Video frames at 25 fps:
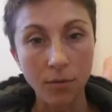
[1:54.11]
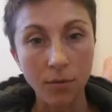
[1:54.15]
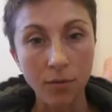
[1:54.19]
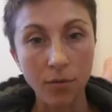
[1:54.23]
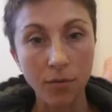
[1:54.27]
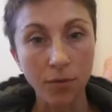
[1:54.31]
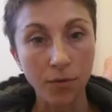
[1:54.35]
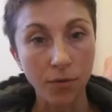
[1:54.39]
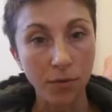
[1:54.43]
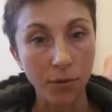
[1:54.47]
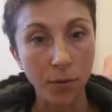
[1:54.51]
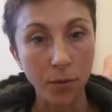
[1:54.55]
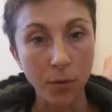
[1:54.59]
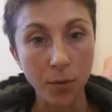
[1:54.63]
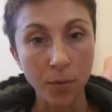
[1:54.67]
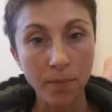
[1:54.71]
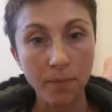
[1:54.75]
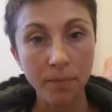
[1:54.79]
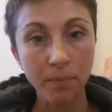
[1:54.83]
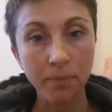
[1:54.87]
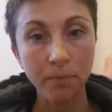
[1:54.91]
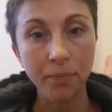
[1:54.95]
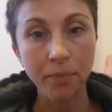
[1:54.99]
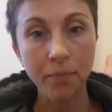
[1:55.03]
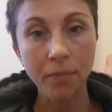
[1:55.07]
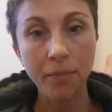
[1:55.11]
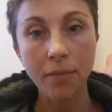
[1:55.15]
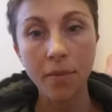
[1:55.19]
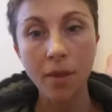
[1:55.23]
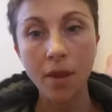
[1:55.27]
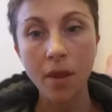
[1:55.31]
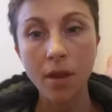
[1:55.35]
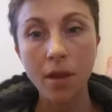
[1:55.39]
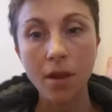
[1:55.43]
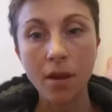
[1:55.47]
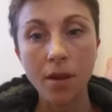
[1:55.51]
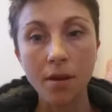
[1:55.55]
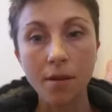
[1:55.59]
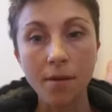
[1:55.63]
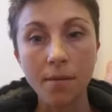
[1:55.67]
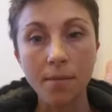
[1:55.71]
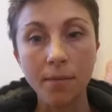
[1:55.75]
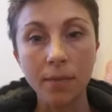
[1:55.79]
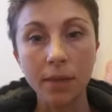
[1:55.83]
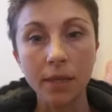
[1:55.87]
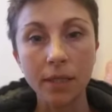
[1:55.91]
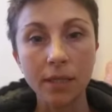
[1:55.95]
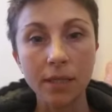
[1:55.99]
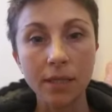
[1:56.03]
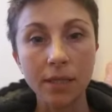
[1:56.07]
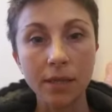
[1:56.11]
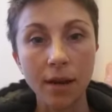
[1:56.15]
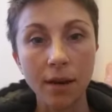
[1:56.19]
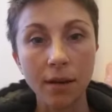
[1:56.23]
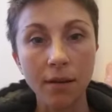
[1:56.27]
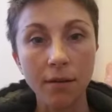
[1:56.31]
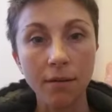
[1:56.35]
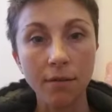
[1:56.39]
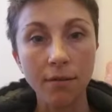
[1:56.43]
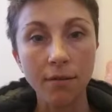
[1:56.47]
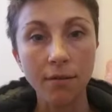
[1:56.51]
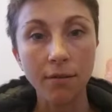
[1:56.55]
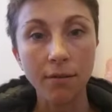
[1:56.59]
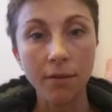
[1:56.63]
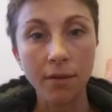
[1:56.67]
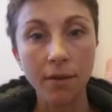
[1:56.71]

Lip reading: for fuel instead of